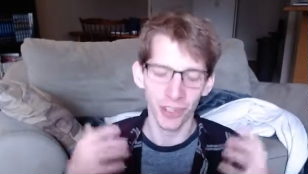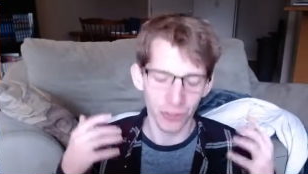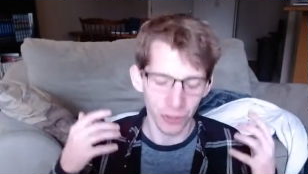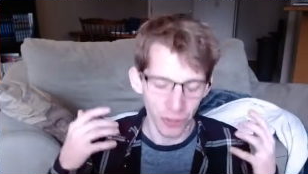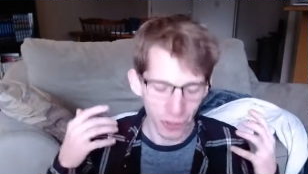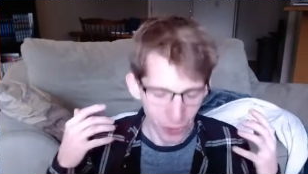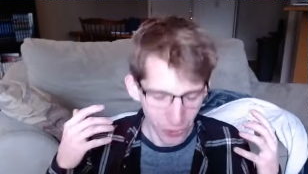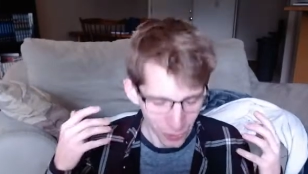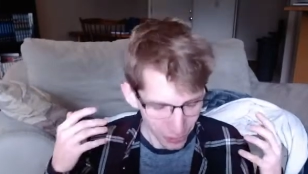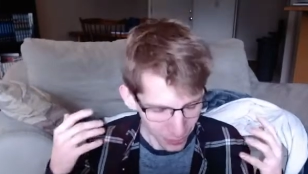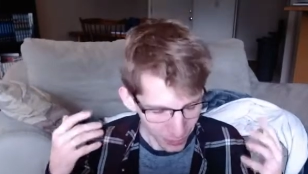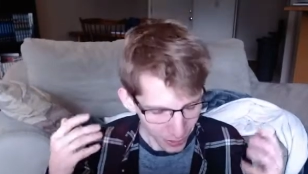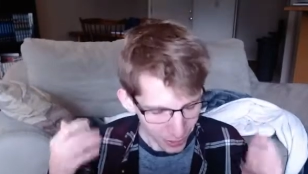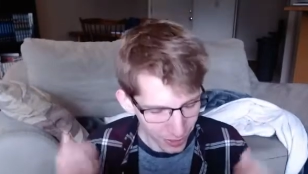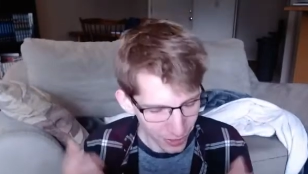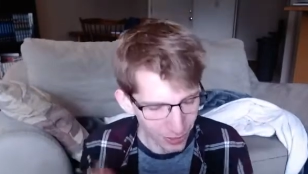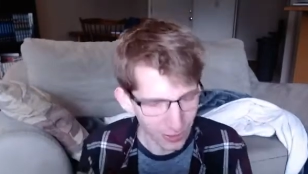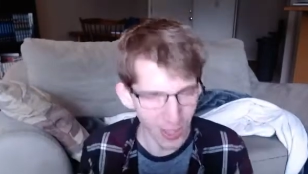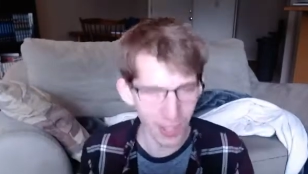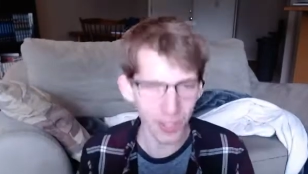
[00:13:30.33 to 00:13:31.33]
So
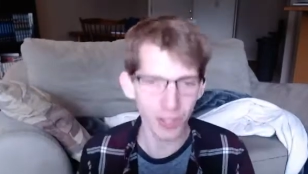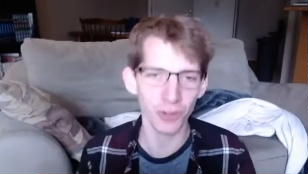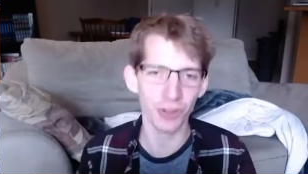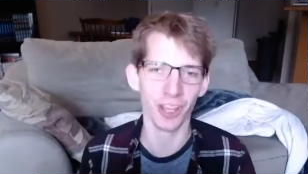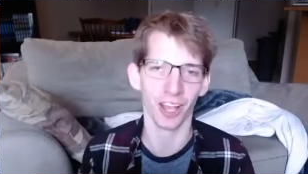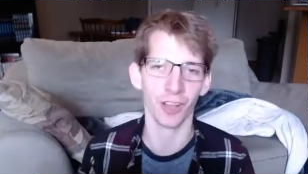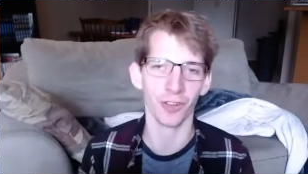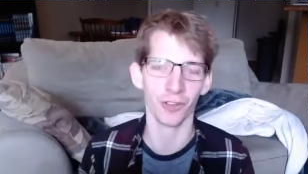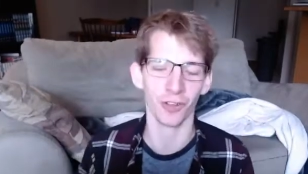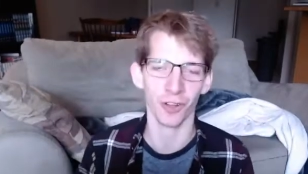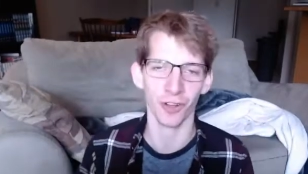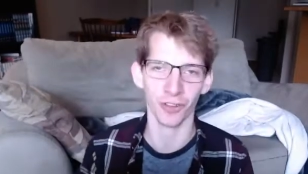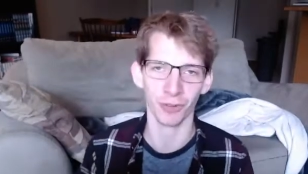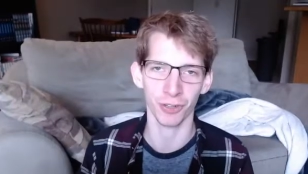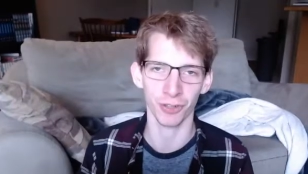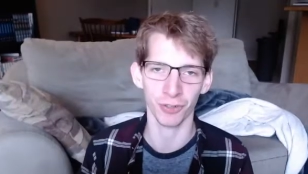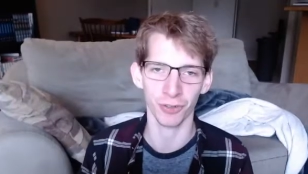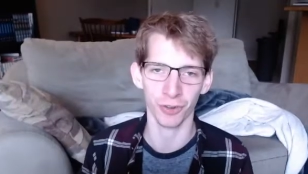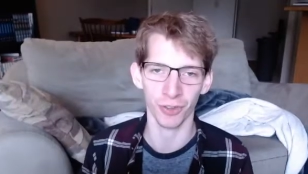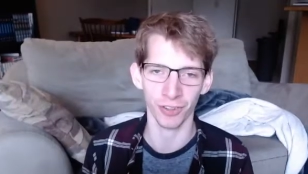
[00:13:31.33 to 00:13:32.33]
thank you guys all so
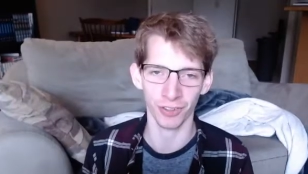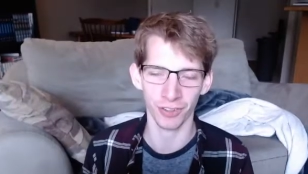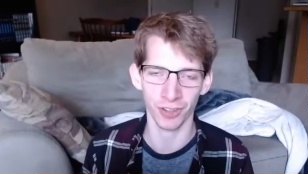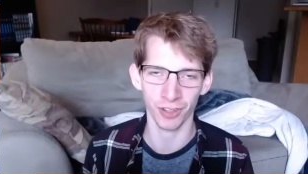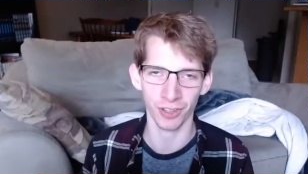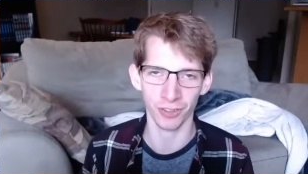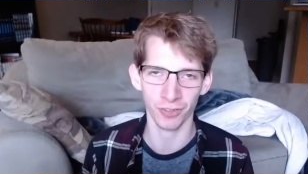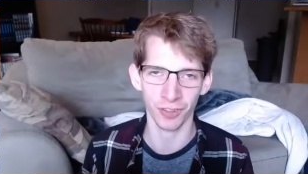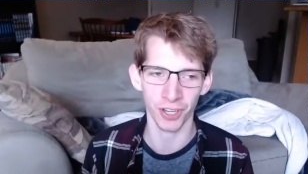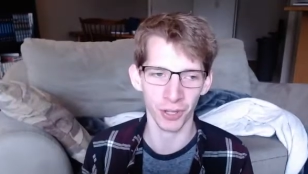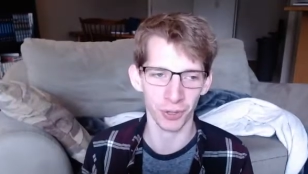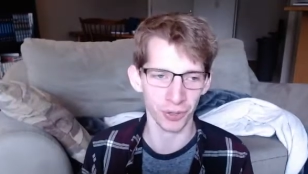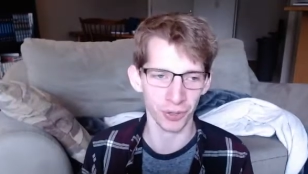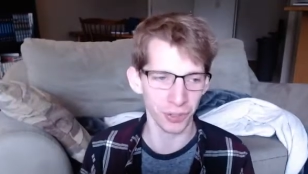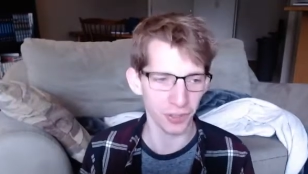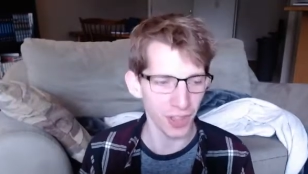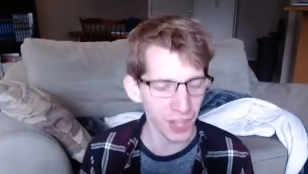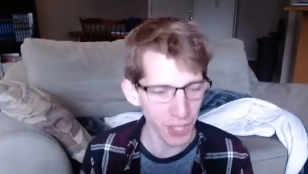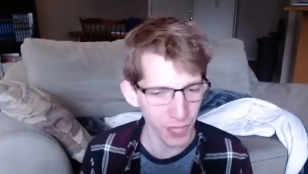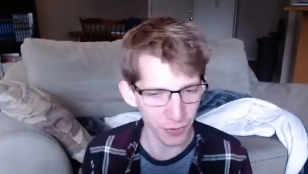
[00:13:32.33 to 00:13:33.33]
much for listening to this video.
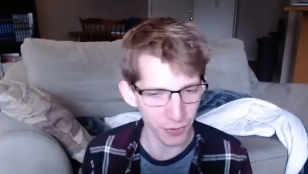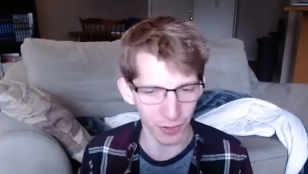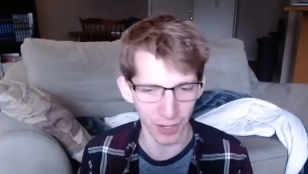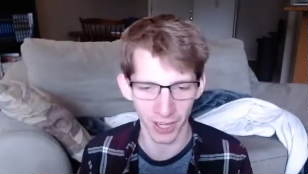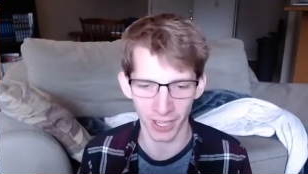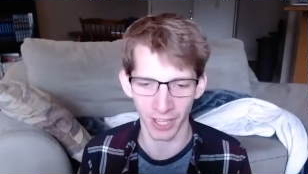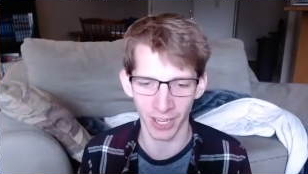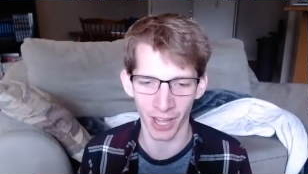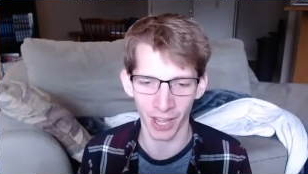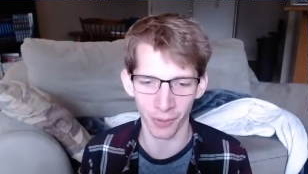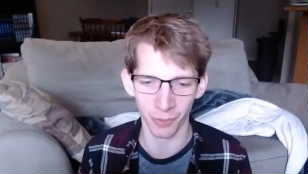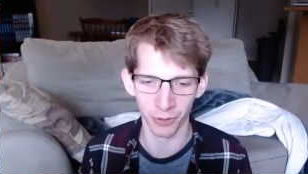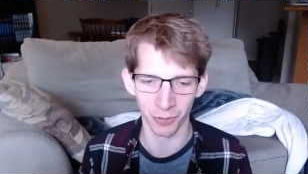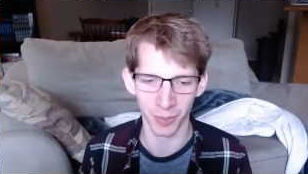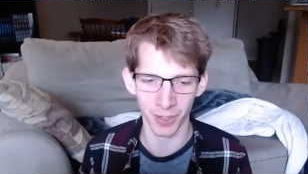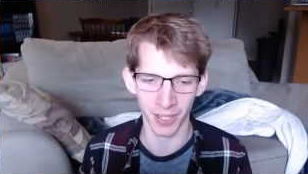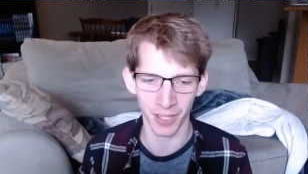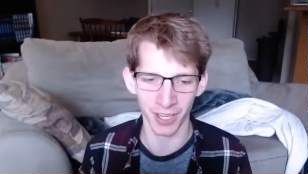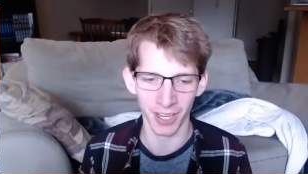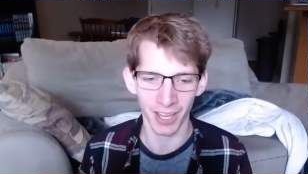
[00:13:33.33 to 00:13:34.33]
Thank you for hanging out with
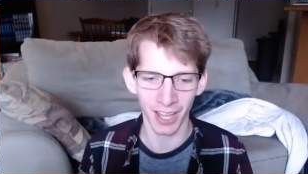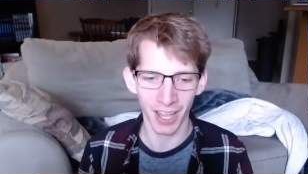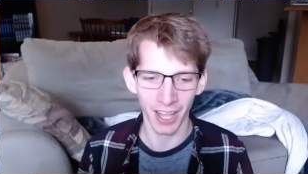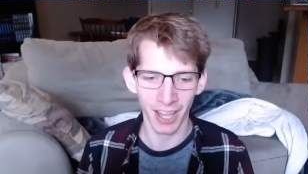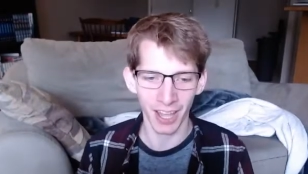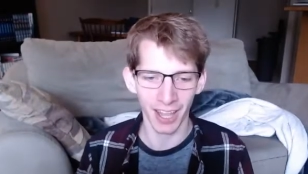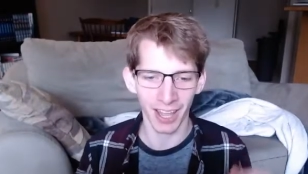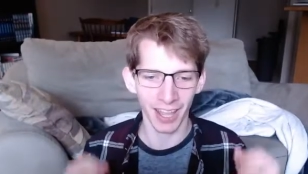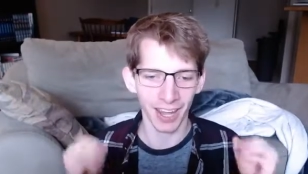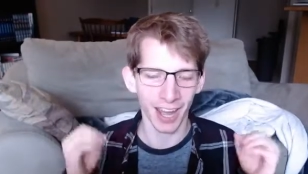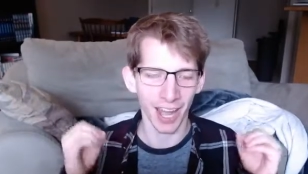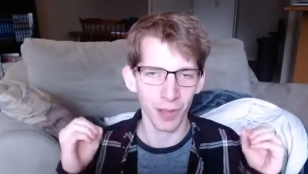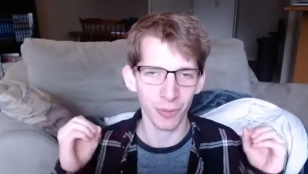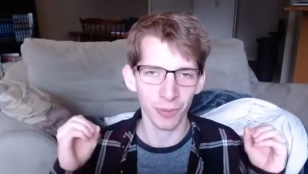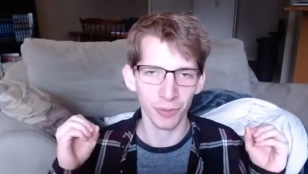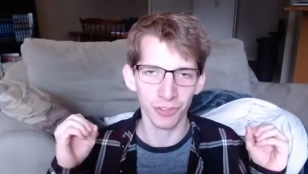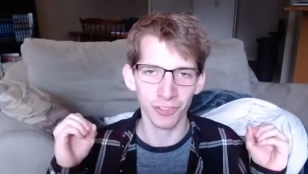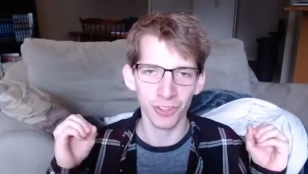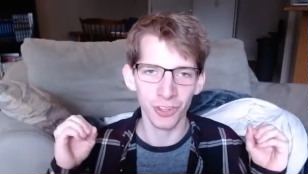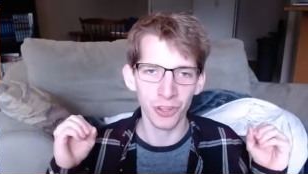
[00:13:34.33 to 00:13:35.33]
me, and I
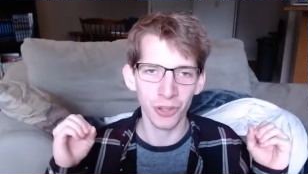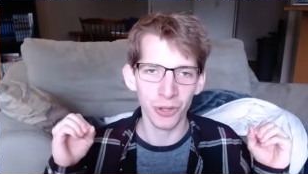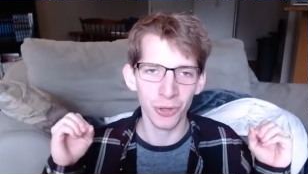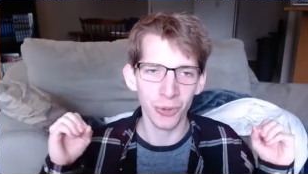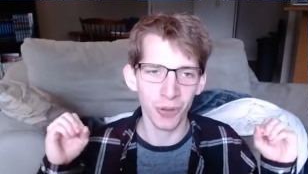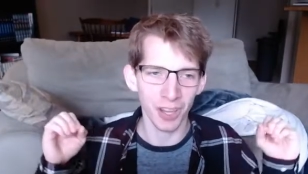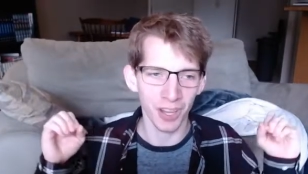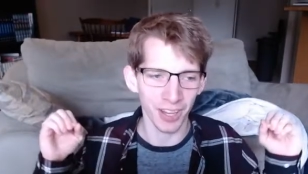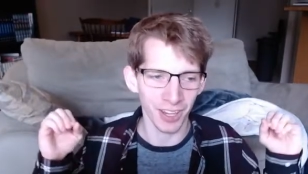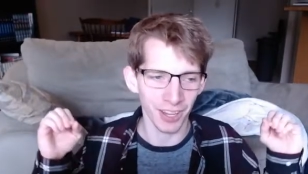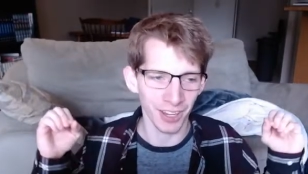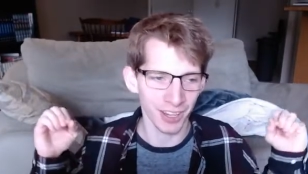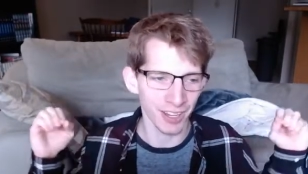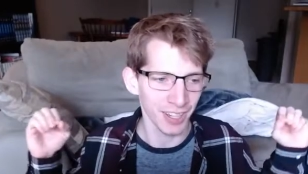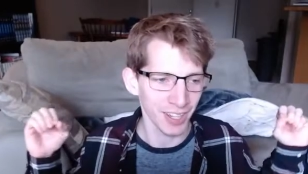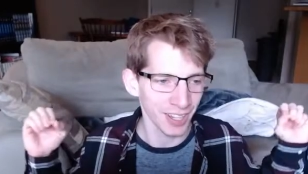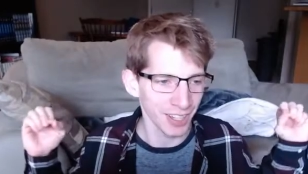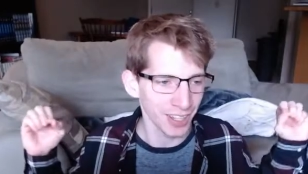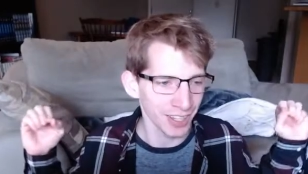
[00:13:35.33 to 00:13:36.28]
will see you in